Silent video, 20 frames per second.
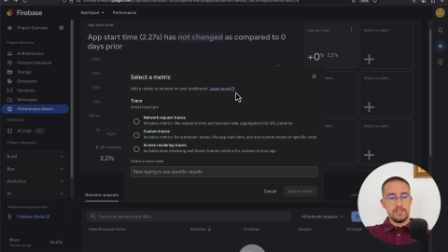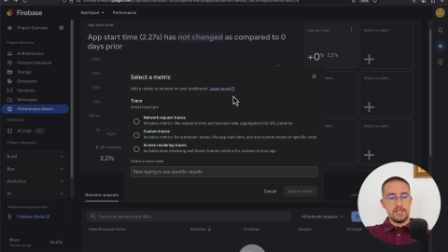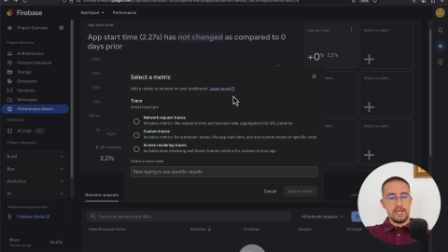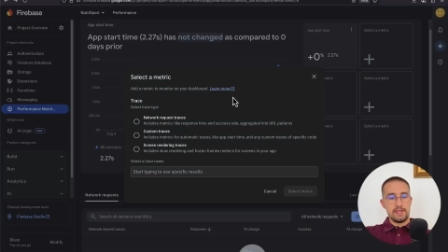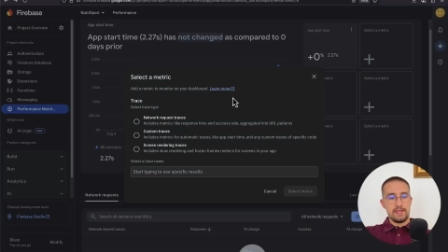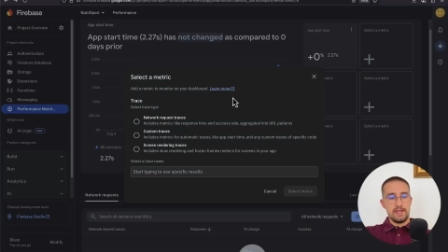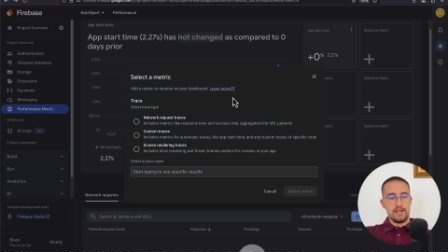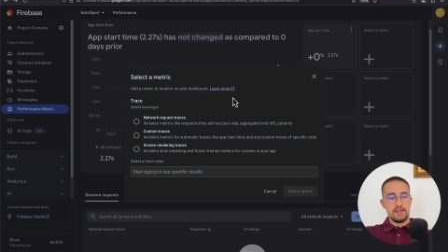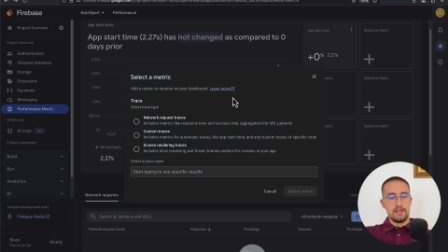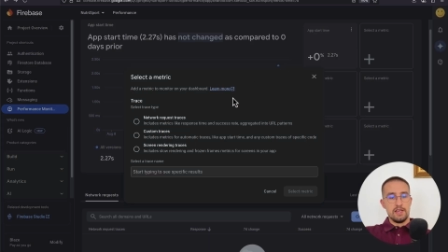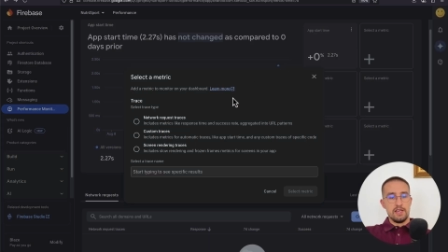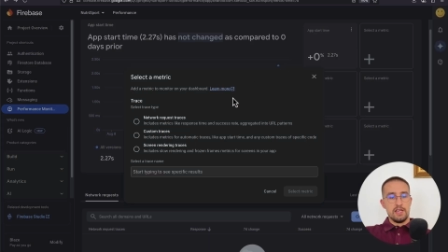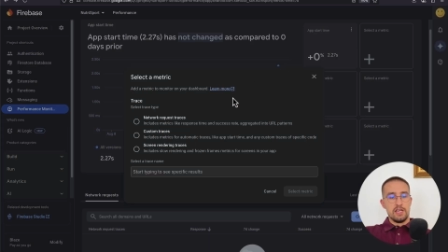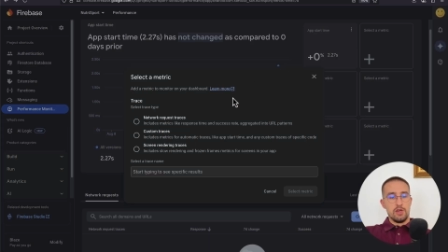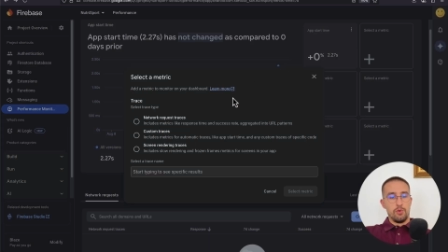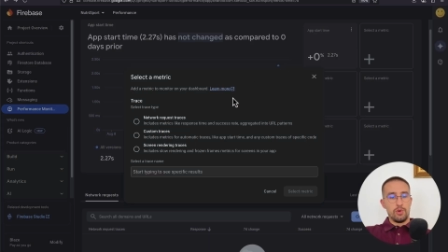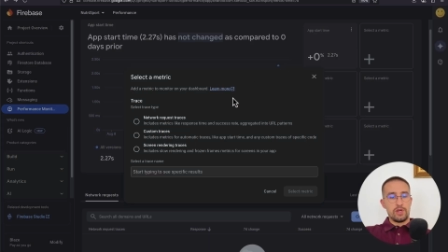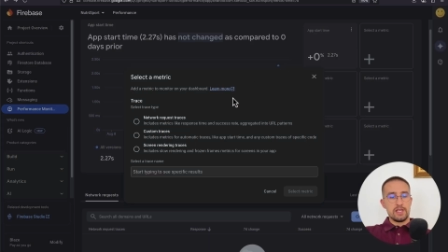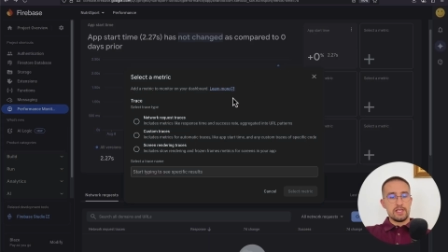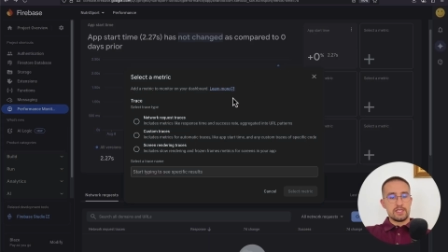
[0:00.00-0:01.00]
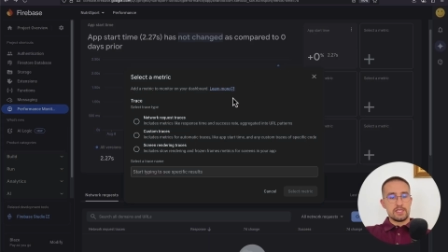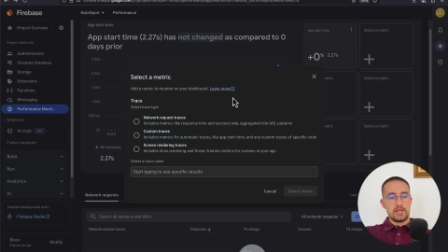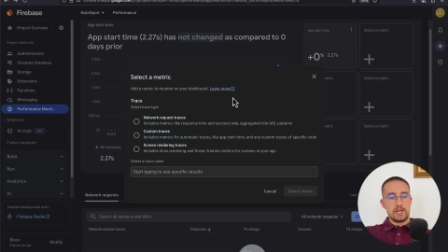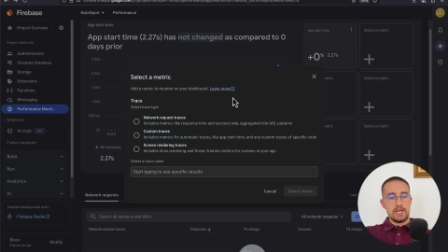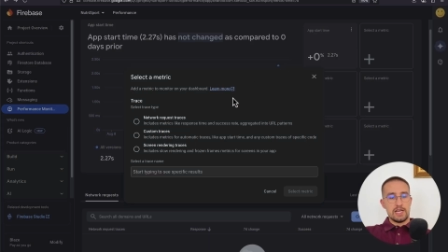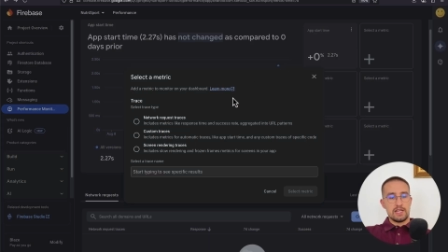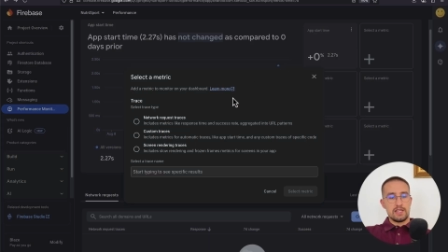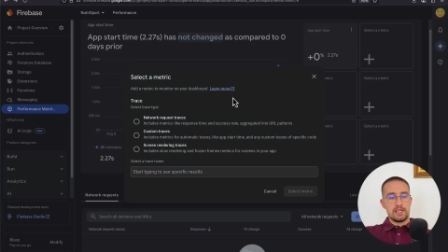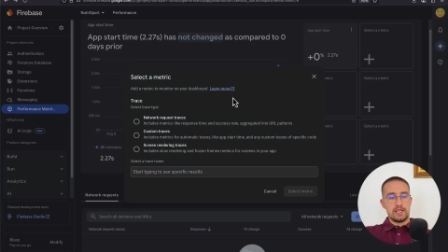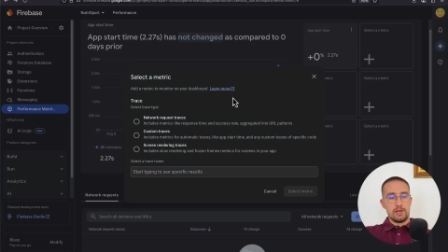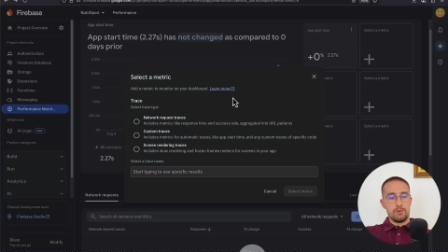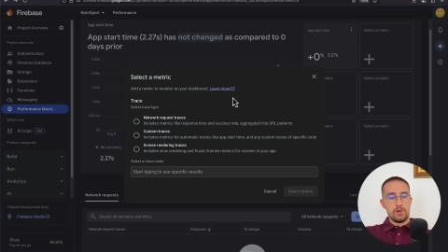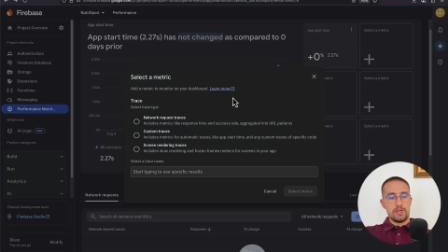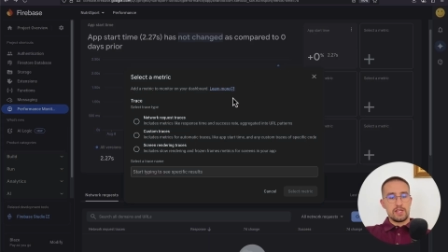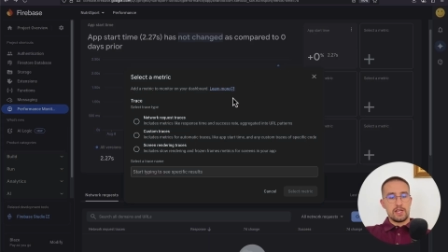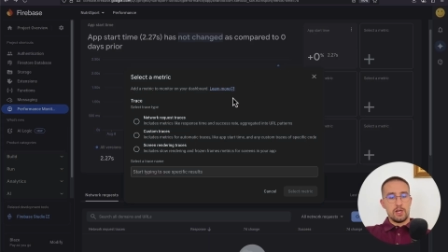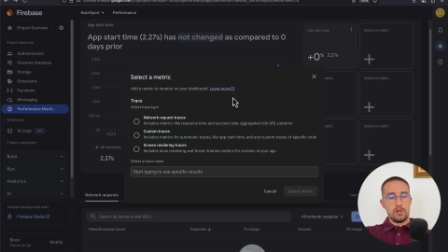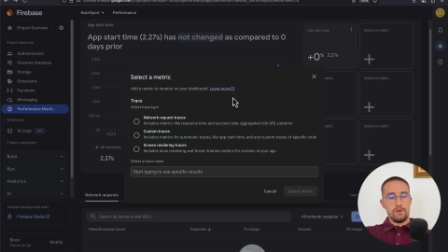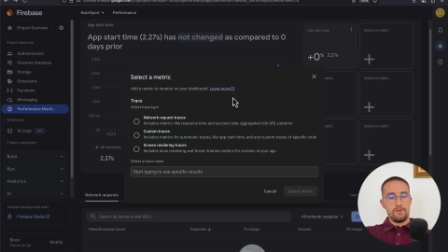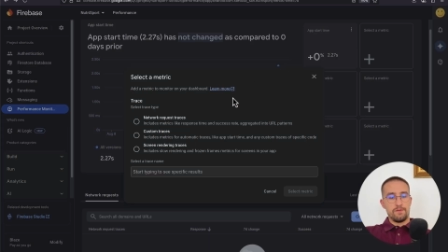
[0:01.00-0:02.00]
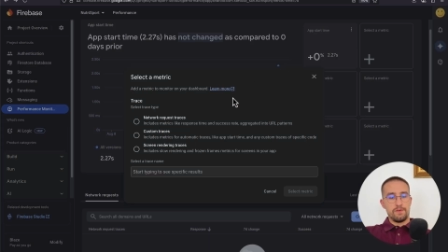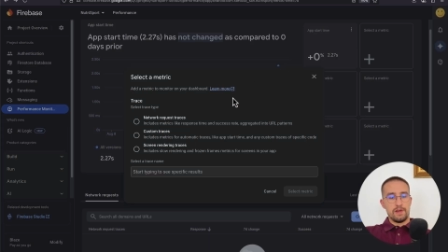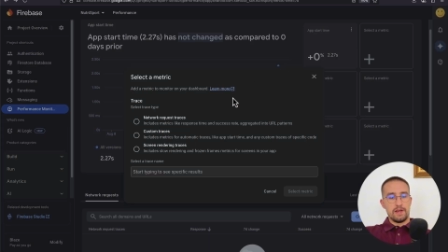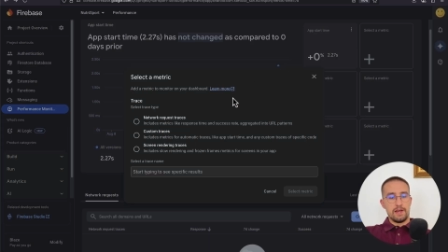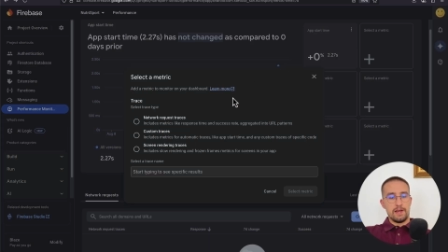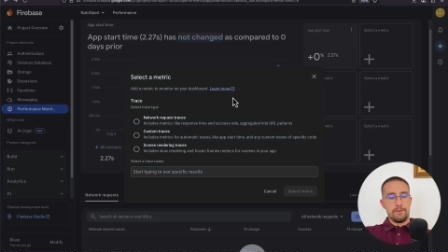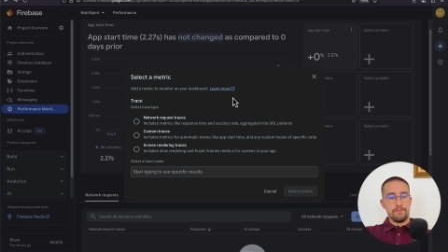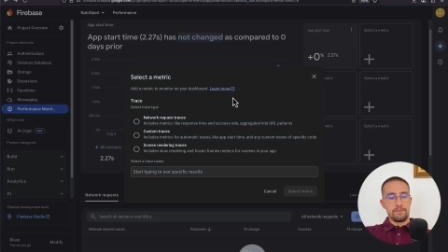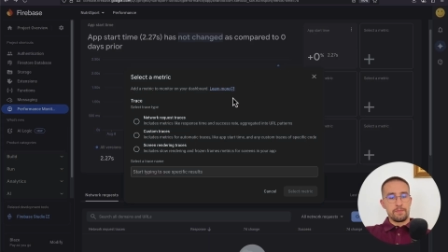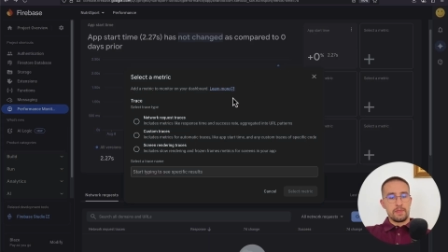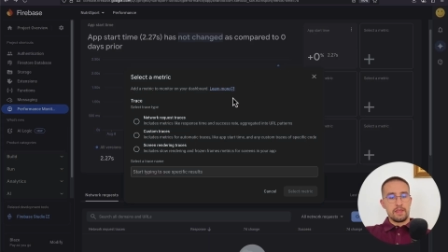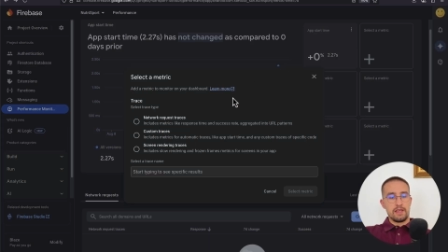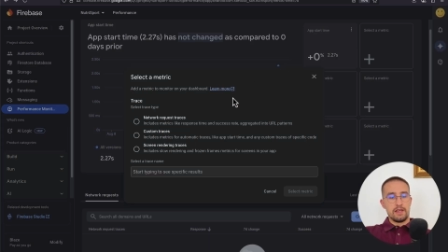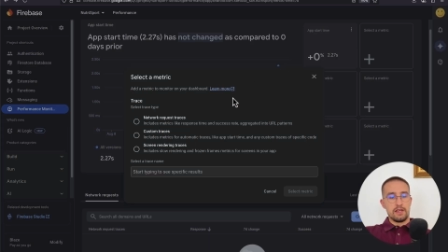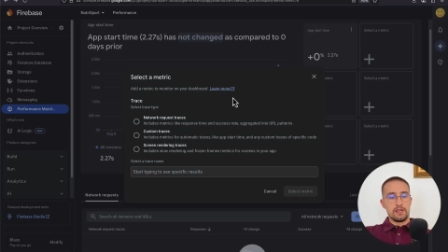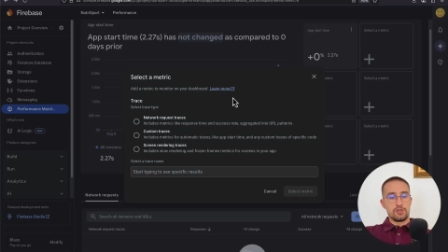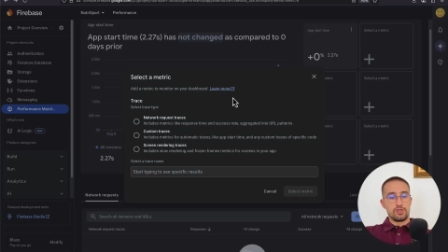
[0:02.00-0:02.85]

and then we can select what kind of